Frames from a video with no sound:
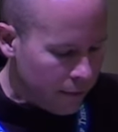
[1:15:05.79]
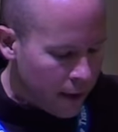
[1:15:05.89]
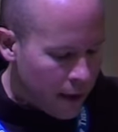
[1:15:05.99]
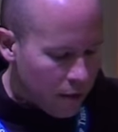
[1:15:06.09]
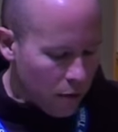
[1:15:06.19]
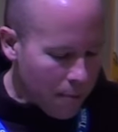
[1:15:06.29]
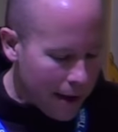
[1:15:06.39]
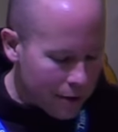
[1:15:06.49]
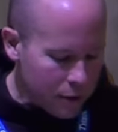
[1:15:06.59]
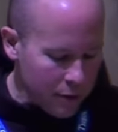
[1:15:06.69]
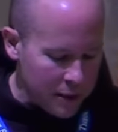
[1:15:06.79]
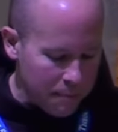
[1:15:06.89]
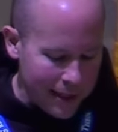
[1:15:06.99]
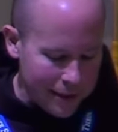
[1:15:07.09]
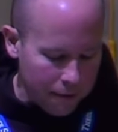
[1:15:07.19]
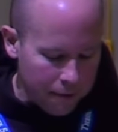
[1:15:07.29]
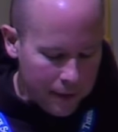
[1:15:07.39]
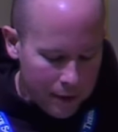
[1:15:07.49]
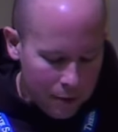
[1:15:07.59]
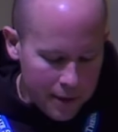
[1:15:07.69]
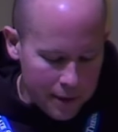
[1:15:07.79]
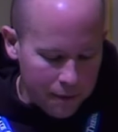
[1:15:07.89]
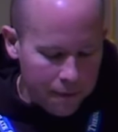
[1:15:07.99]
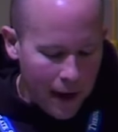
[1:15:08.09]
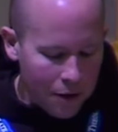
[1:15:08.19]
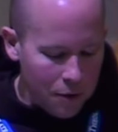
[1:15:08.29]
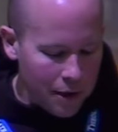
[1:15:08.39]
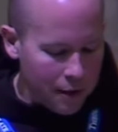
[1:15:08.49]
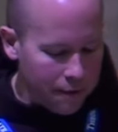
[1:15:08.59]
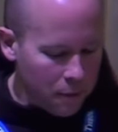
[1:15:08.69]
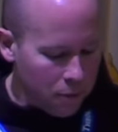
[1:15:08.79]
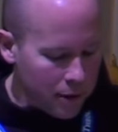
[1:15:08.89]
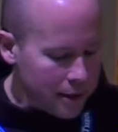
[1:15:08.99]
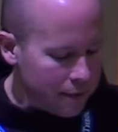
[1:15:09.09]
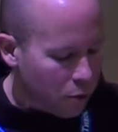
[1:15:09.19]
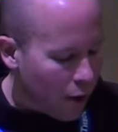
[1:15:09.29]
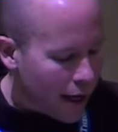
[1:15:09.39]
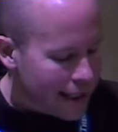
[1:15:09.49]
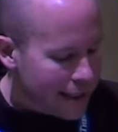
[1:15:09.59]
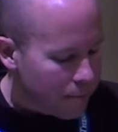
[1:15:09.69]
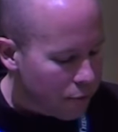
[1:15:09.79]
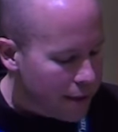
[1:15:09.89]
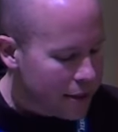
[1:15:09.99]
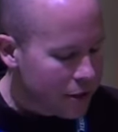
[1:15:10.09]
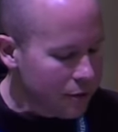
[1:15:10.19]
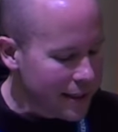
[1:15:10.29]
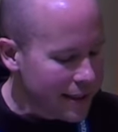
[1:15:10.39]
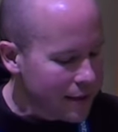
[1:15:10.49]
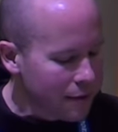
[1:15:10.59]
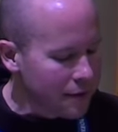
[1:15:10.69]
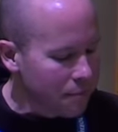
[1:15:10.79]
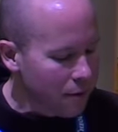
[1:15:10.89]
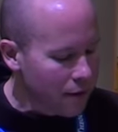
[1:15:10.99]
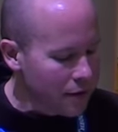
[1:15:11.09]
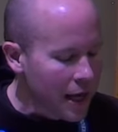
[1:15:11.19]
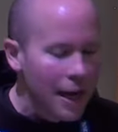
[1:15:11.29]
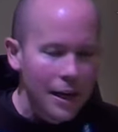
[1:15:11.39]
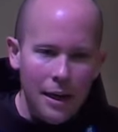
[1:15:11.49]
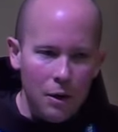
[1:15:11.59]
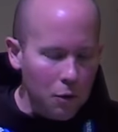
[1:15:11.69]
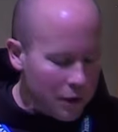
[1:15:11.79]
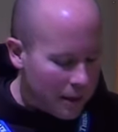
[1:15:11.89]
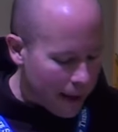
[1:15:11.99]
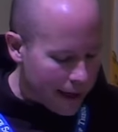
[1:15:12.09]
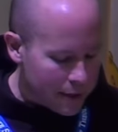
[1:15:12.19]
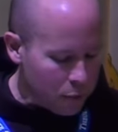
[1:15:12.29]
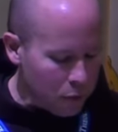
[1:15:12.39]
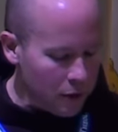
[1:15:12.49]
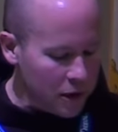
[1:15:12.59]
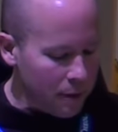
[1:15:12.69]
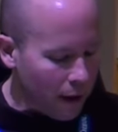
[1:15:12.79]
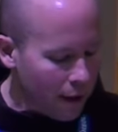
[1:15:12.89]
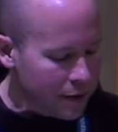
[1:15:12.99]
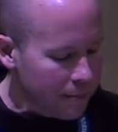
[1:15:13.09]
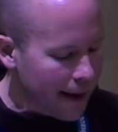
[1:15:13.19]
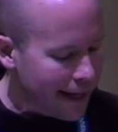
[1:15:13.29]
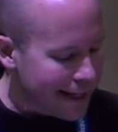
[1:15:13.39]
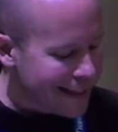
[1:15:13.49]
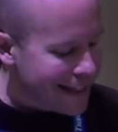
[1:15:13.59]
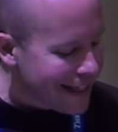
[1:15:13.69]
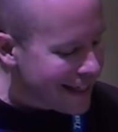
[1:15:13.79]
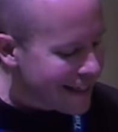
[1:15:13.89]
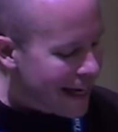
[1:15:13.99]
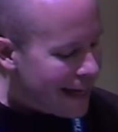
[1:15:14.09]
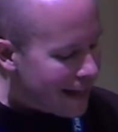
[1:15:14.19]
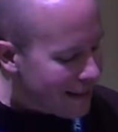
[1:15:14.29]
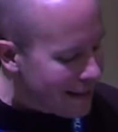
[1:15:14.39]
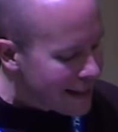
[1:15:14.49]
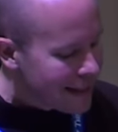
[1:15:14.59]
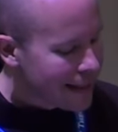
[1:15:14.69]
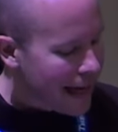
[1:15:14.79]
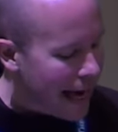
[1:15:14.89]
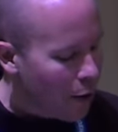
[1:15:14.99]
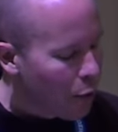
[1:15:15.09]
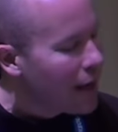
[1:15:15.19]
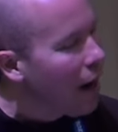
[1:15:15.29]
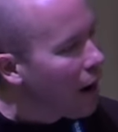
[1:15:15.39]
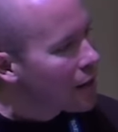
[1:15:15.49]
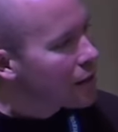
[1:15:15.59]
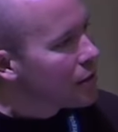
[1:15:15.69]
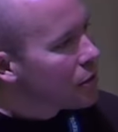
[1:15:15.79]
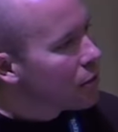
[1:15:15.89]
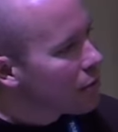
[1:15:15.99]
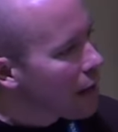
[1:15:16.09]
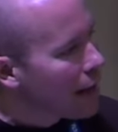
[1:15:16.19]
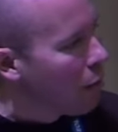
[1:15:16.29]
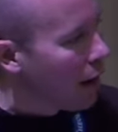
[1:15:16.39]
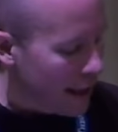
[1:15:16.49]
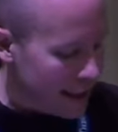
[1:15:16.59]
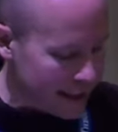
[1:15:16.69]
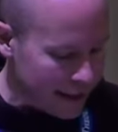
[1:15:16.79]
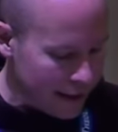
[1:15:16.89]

Romero's response to fear was to follow in the footprints of Christ and preach to his sisters and brothers, not only by his words, but also by his deeds, that this is how we ought to do likewise.